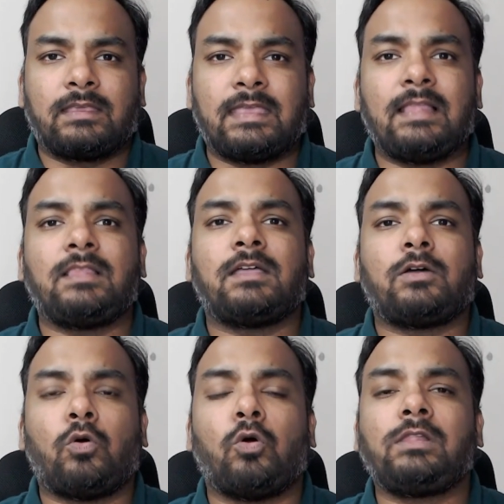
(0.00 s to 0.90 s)
kill the
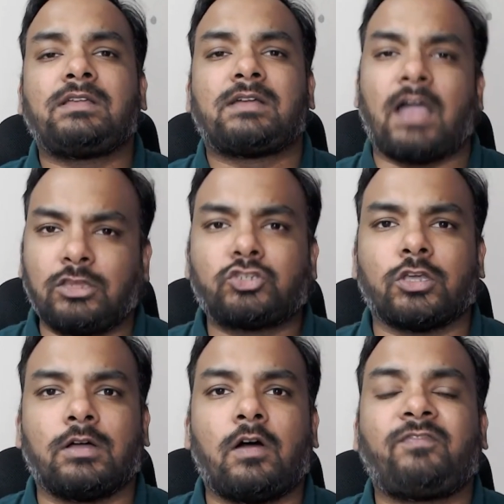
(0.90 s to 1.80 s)
whole culture
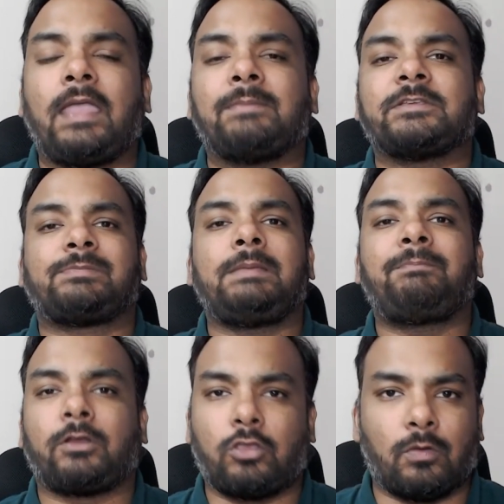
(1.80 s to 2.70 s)
of M S P
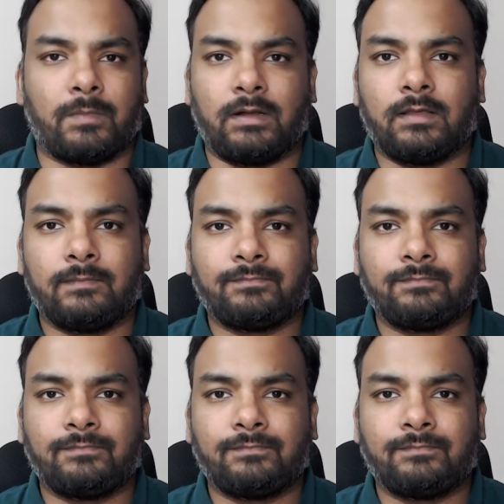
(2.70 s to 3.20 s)
procurement.